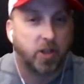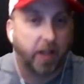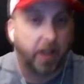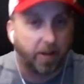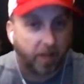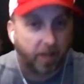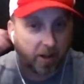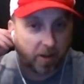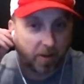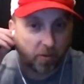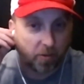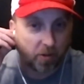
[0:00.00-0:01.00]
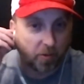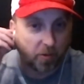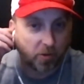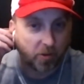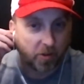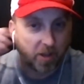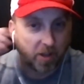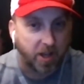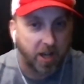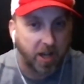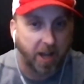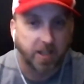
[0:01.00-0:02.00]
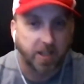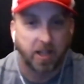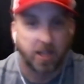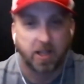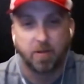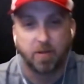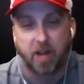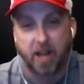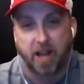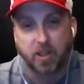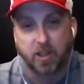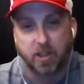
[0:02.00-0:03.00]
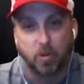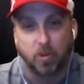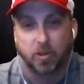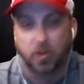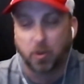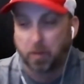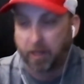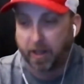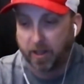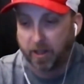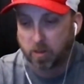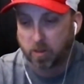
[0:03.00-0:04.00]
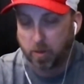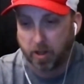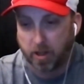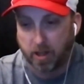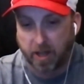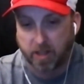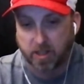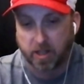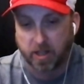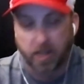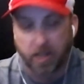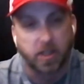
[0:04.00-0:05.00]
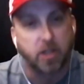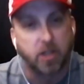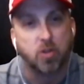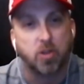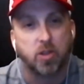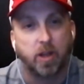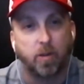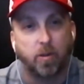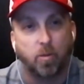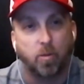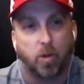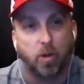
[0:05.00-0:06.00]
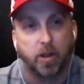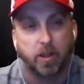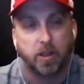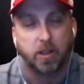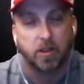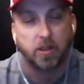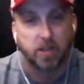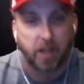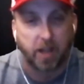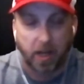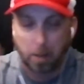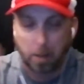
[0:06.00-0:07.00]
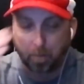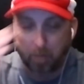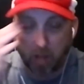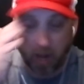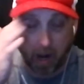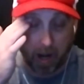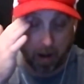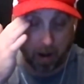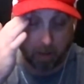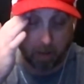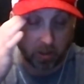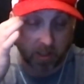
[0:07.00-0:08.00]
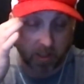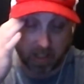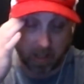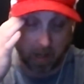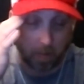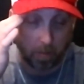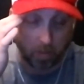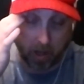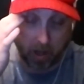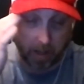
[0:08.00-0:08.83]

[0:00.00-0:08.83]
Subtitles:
That that was next thing I was going to ask you, what's on your playlist, but that's an interesting one, because I'm just the same way.